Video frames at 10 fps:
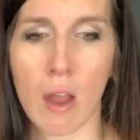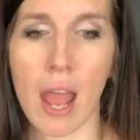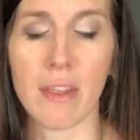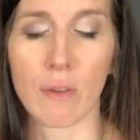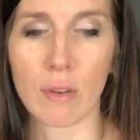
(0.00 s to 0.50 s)

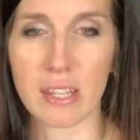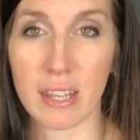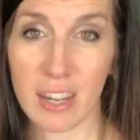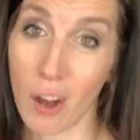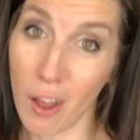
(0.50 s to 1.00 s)
And the
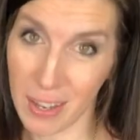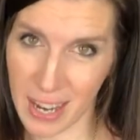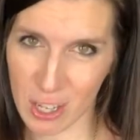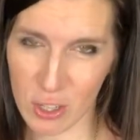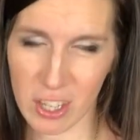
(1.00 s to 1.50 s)
reason they call
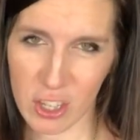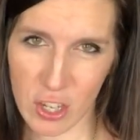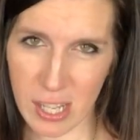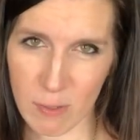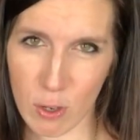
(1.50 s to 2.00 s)
it actually the
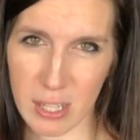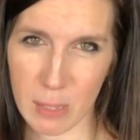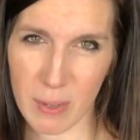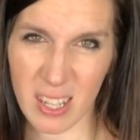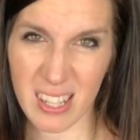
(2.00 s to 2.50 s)
chest voice
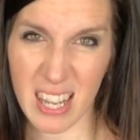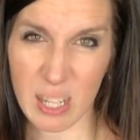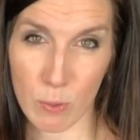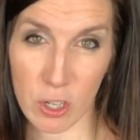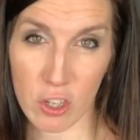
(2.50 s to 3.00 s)
is because
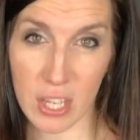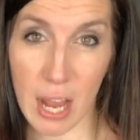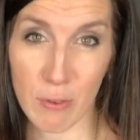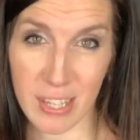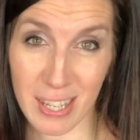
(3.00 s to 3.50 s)
that's where your
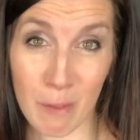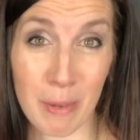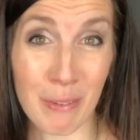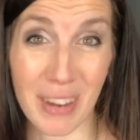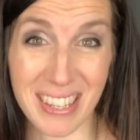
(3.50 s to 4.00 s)
sound is gonna
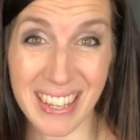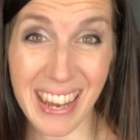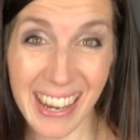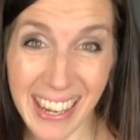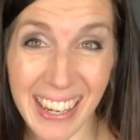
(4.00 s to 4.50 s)
be
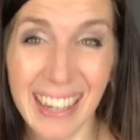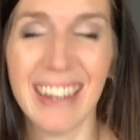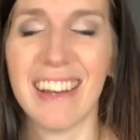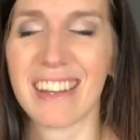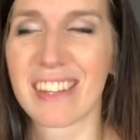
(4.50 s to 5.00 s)
resonating.
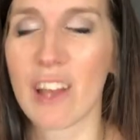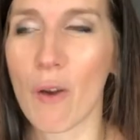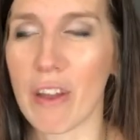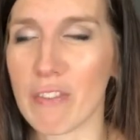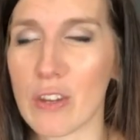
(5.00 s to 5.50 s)

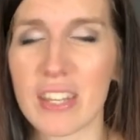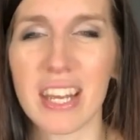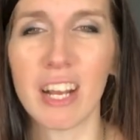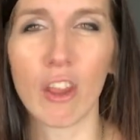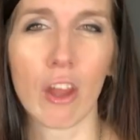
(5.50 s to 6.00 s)
So if you
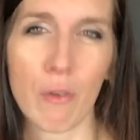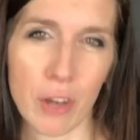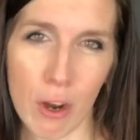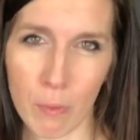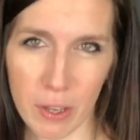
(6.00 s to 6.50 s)
sing a low
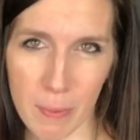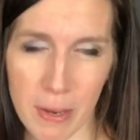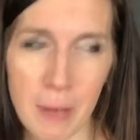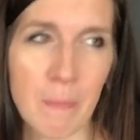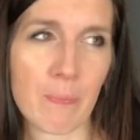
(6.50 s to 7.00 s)
note with
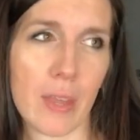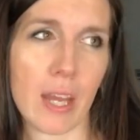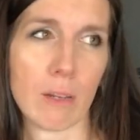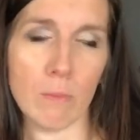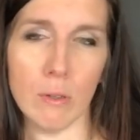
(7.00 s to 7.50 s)
me,
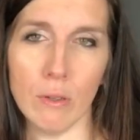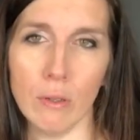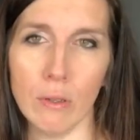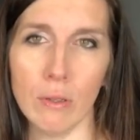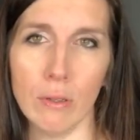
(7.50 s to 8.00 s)
like
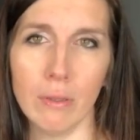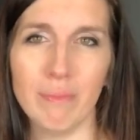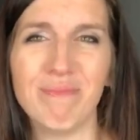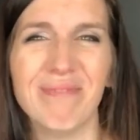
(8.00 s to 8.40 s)
boo,